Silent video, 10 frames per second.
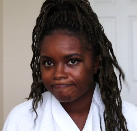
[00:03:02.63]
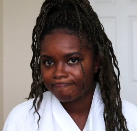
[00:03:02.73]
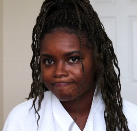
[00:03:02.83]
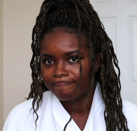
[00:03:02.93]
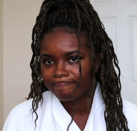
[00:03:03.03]

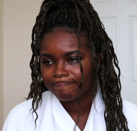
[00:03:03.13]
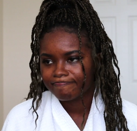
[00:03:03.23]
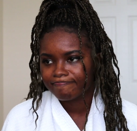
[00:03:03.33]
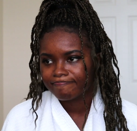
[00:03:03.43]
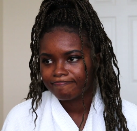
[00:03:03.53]

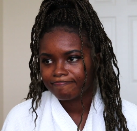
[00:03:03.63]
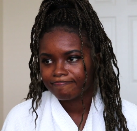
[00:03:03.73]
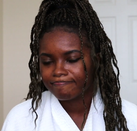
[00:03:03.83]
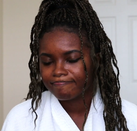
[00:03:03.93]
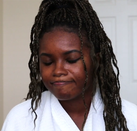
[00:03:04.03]

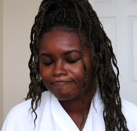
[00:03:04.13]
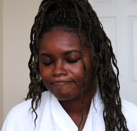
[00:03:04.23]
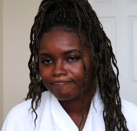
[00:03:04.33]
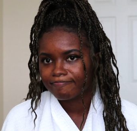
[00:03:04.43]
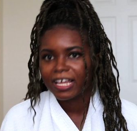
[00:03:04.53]

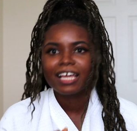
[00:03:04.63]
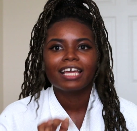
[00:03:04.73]
(no one is talking)